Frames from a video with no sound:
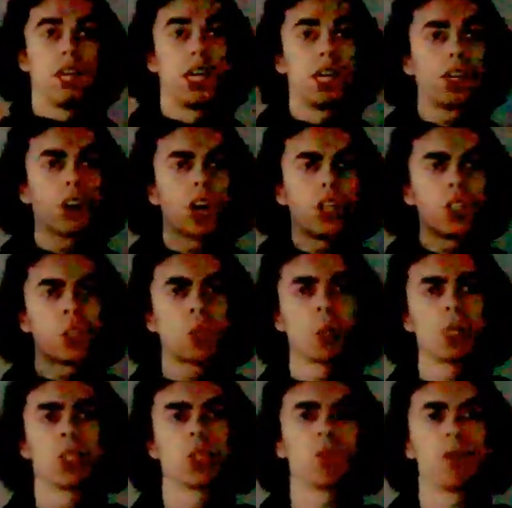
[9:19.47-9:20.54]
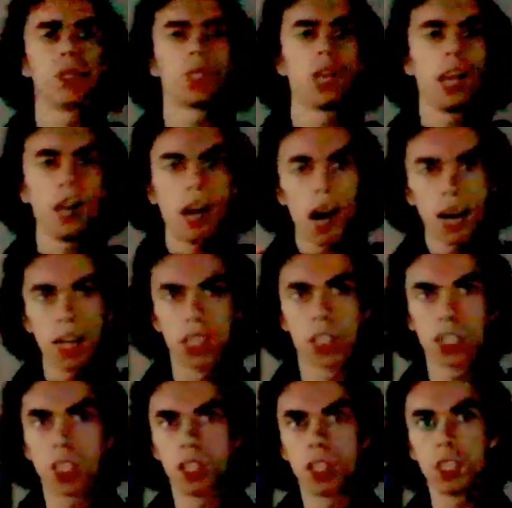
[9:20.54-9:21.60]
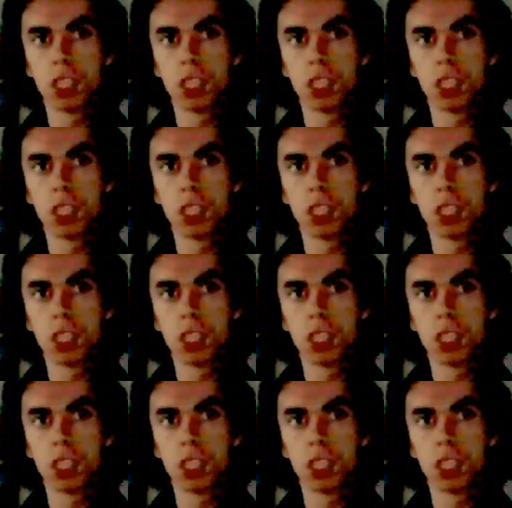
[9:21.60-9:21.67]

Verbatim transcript: In contrast with the lies